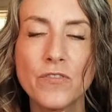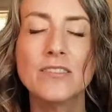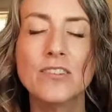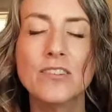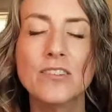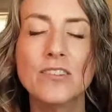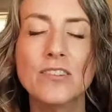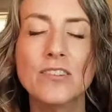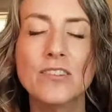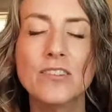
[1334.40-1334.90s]

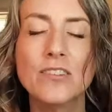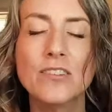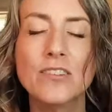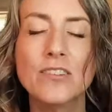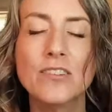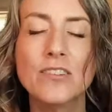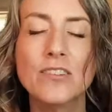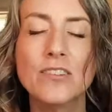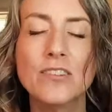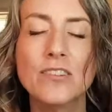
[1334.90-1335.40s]
Did you
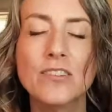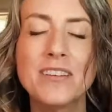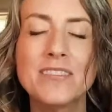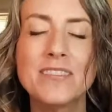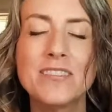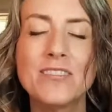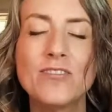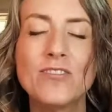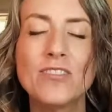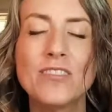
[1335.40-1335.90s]
receive
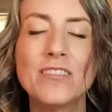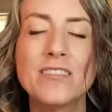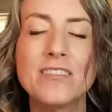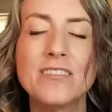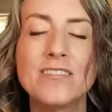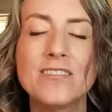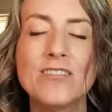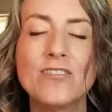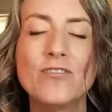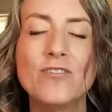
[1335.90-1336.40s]

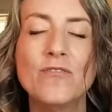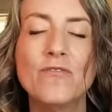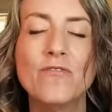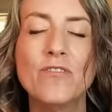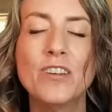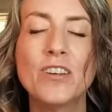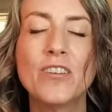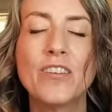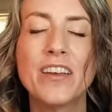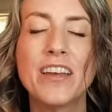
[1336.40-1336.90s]
messages? Did you
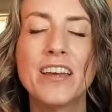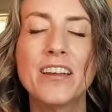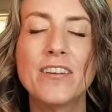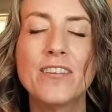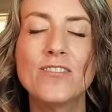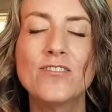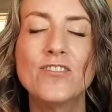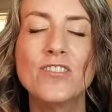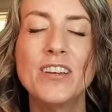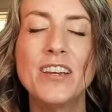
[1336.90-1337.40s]
feel
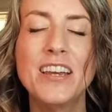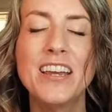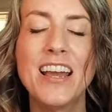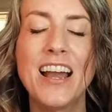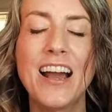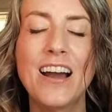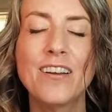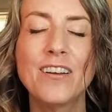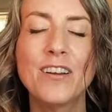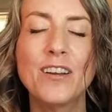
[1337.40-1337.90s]

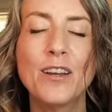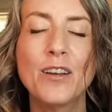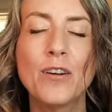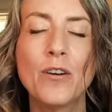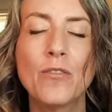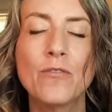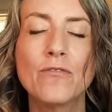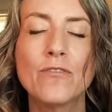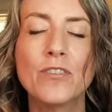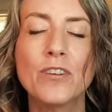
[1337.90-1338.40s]
energy? How did it
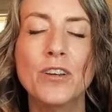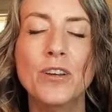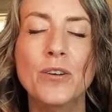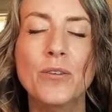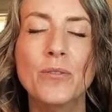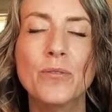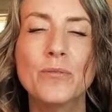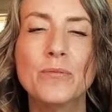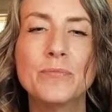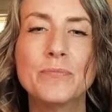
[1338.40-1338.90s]
go for
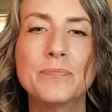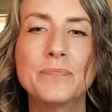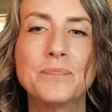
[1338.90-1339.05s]
you?